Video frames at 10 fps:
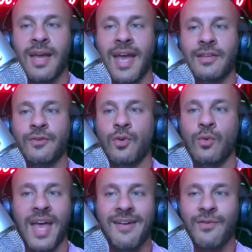And you don't
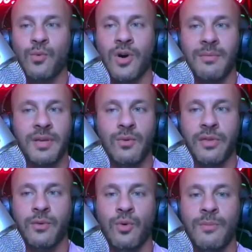ever want to be with
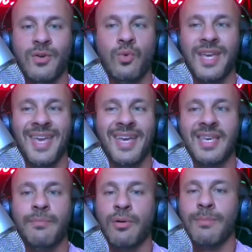a woman who can't
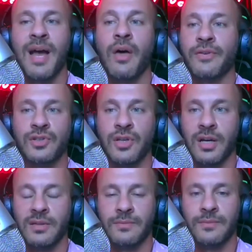keep her mouth shut,
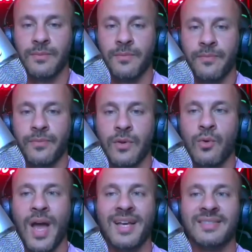who
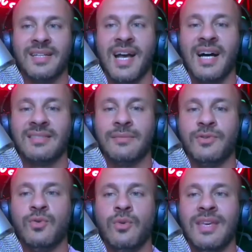has to gossip
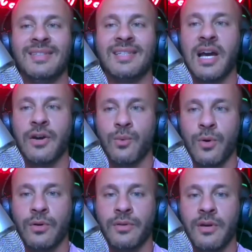to the entire
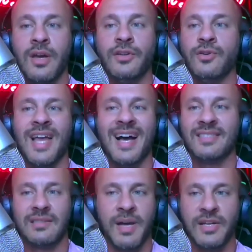world. You're not
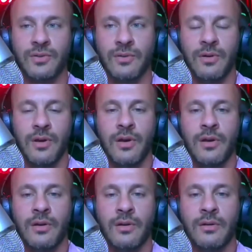special.
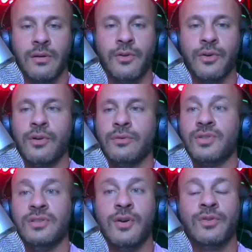You're go
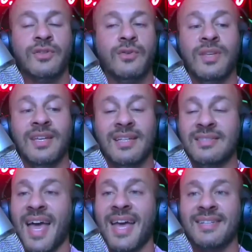she's going to do the
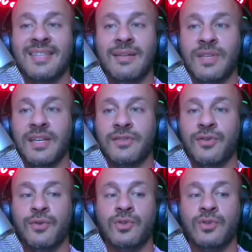exact same thing to you.